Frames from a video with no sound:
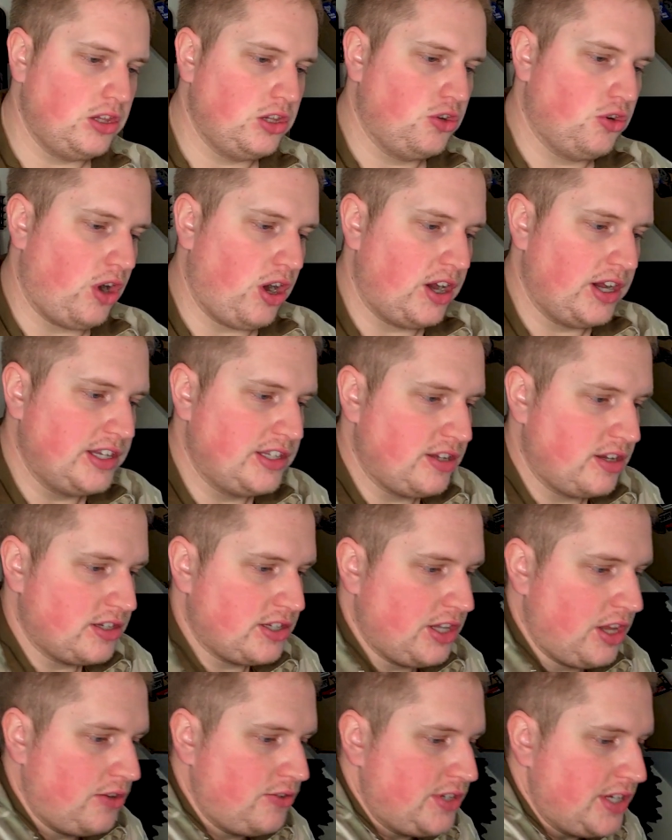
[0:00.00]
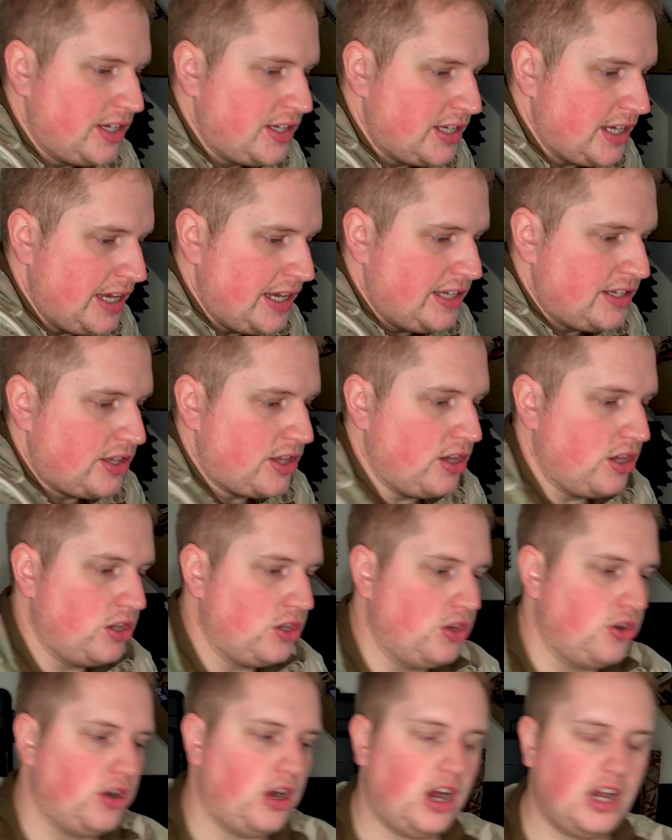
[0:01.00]
your eye does notice is that
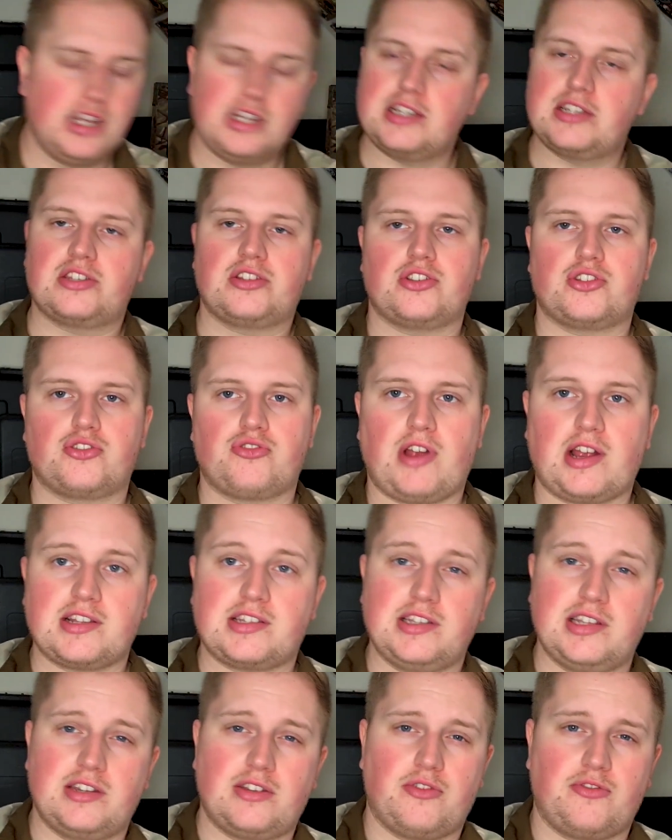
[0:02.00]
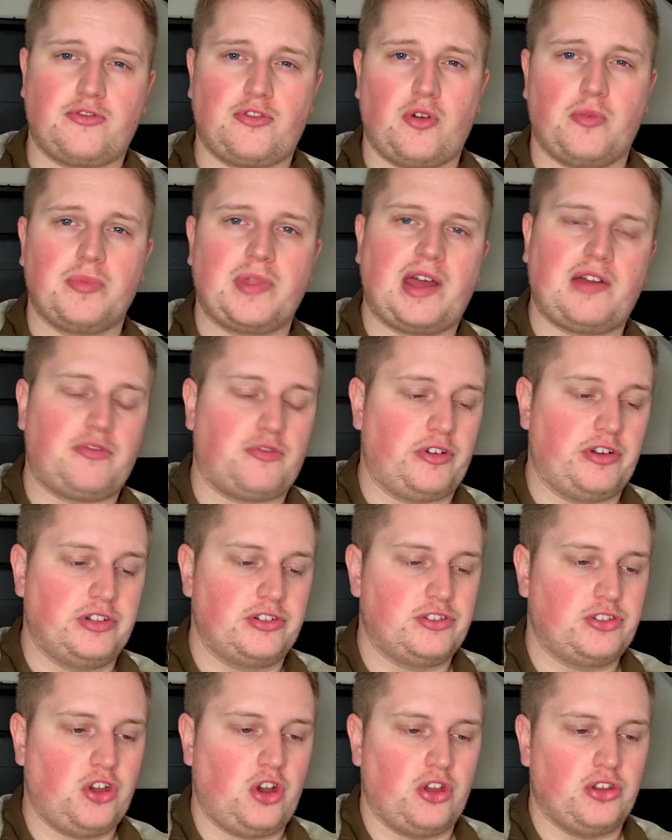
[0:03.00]
your eye is distracted from that front
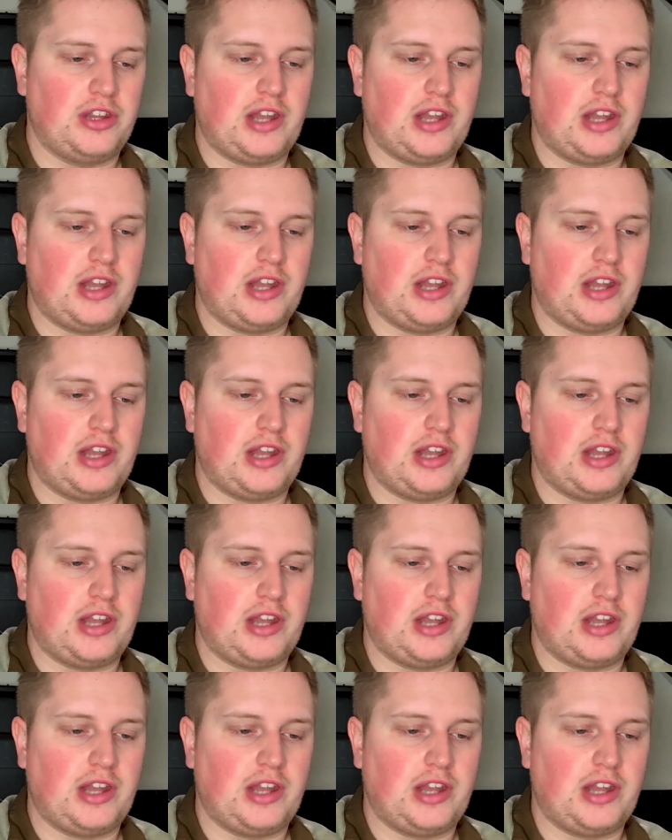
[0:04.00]
dot.